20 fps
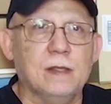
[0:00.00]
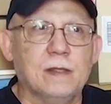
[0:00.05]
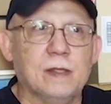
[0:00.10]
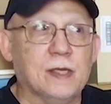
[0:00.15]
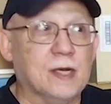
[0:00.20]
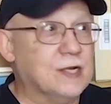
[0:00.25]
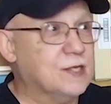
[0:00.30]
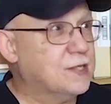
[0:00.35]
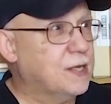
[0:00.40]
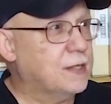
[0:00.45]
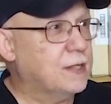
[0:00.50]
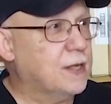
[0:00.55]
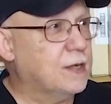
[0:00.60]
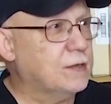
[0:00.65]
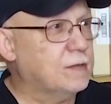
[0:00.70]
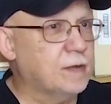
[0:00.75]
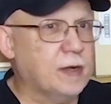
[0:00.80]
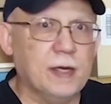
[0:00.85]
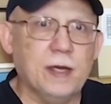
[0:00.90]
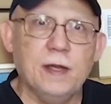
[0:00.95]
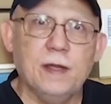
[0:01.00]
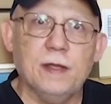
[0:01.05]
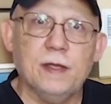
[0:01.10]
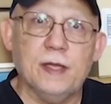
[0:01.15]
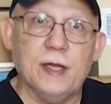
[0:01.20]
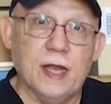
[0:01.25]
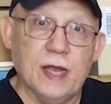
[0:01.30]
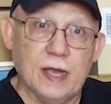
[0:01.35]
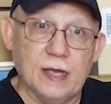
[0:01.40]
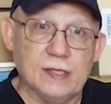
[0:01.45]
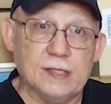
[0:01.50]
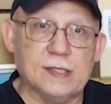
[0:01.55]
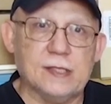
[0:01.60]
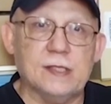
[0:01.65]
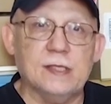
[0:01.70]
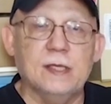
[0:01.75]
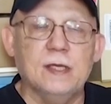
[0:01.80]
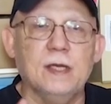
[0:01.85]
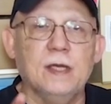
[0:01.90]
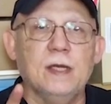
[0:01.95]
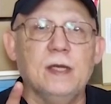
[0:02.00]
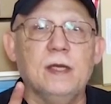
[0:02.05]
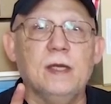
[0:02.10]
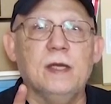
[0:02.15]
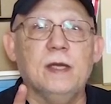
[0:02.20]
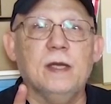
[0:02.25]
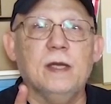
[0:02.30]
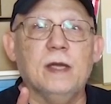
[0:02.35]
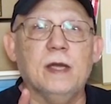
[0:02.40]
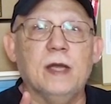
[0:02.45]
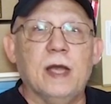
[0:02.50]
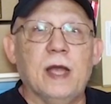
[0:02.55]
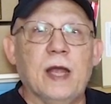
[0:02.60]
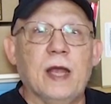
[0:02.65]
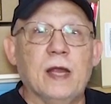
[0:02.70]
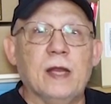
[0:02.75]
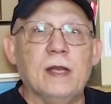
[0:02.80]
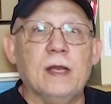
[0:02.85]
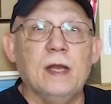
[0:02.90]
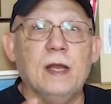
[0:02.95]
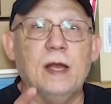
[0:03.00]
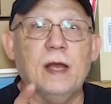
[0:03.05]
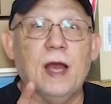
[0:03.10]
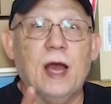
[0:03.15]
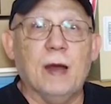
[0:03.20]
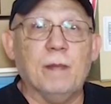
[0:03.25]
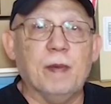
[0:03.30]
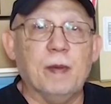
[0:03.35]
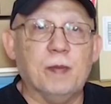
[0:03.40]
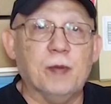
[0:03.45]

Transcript: Did I say that already? Yes. And happy